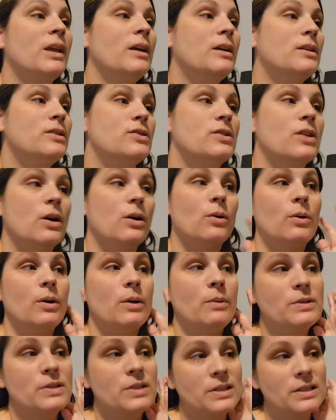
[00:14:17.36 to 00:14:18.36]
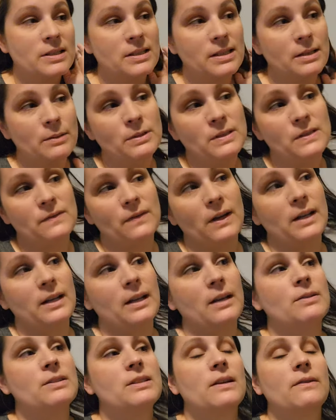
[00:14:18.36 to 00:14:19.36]
So it was just, it was fun.
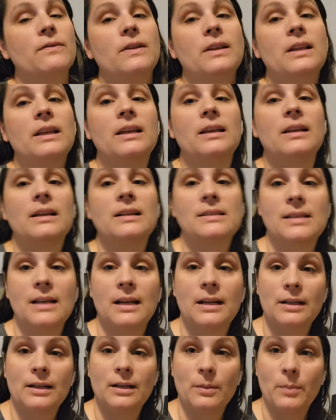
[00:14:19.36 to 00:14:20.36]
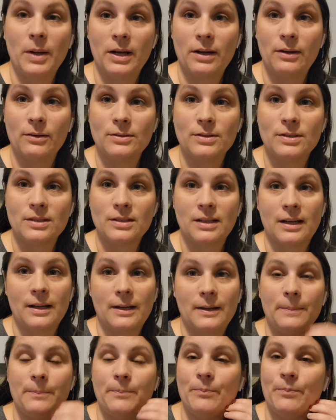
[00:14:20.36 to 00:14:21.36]
I was definitely excited about,
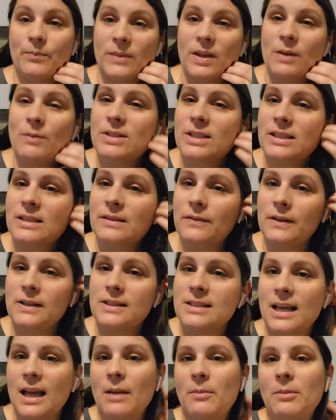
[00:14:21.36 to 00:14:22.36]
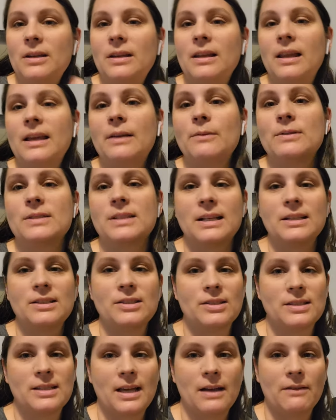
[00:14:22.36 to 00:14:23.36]
um, it was just a fun time. And like, it was nice
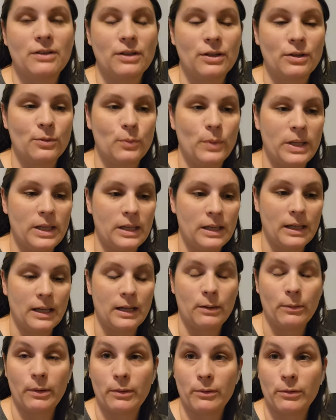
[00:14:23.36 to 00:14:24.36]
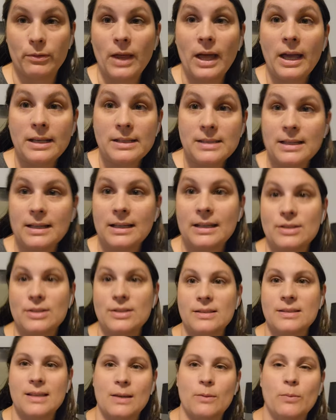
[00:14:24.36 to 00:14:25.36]
just to have a little weekend getaway with Isaac, and
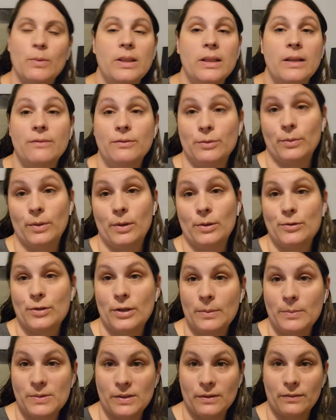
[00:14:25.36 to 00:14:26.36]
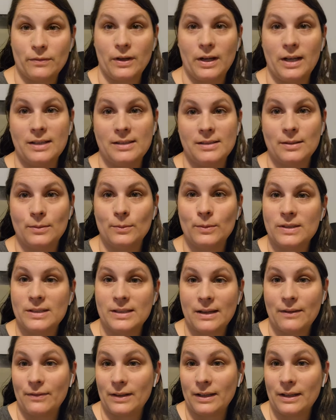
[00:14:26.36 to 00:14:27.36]
just like, we loved a road trip. So for us, it was
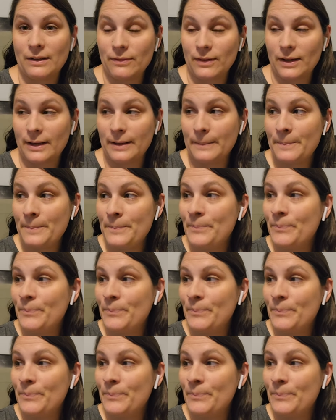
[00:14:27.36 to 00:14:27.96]
definitely fun.